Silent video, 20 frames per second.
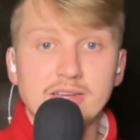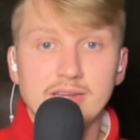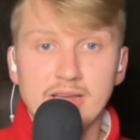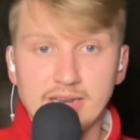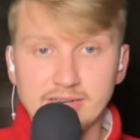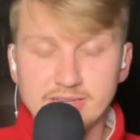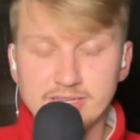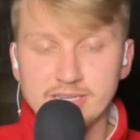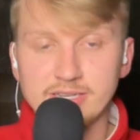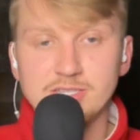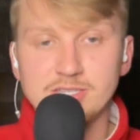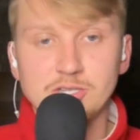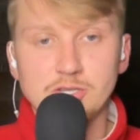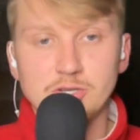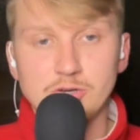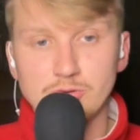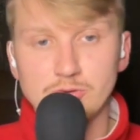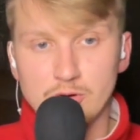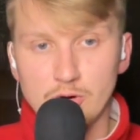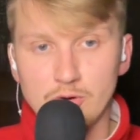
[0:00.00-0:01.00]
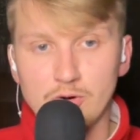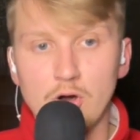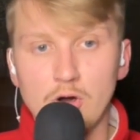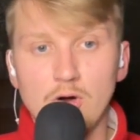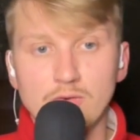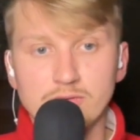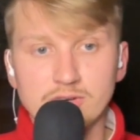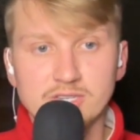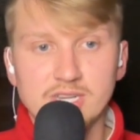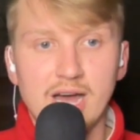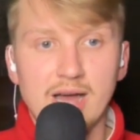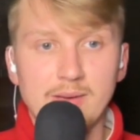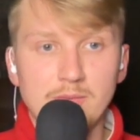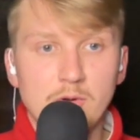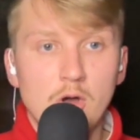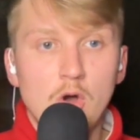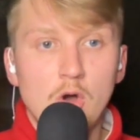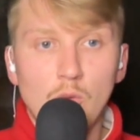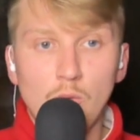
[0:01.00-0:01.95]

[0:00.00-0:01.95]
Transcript: TCU going to overtime.